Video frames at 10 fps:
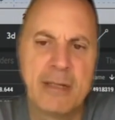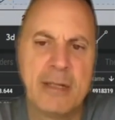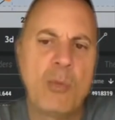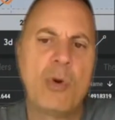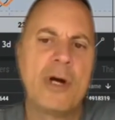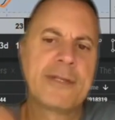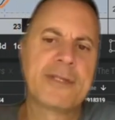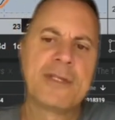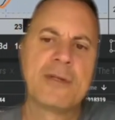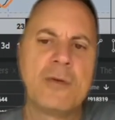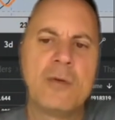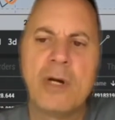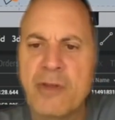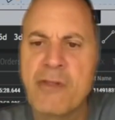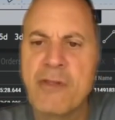I want to
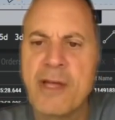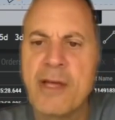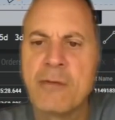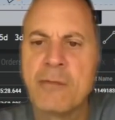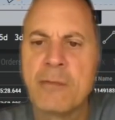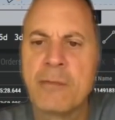bring this down.